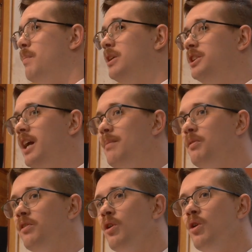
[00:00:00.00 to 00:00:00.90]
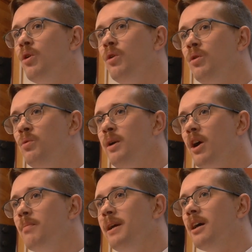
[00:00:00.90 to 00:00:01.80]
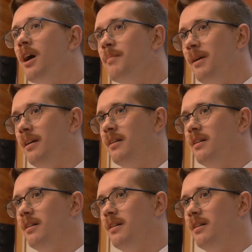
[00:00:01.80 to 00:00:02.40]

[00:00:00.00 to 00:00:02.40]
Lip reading: but shapes who we are becoming.